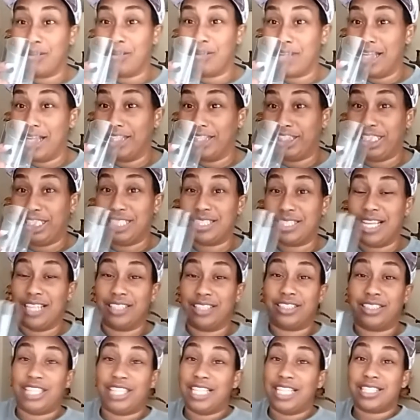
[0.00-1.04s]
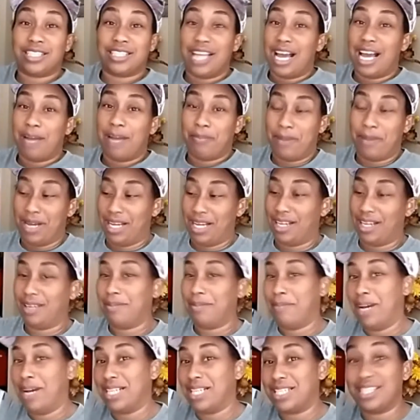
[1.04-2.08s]
So yeah, she's not she's not
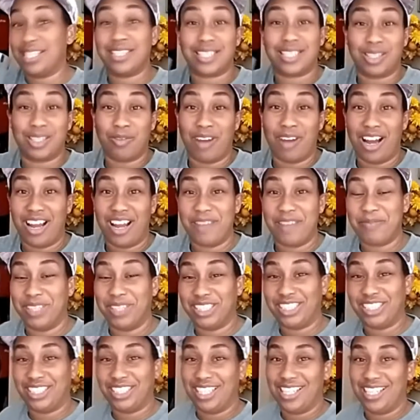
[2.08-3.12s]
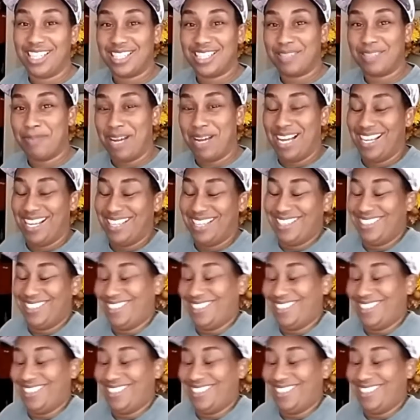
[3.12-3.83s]
my my sister wife, but she is. My,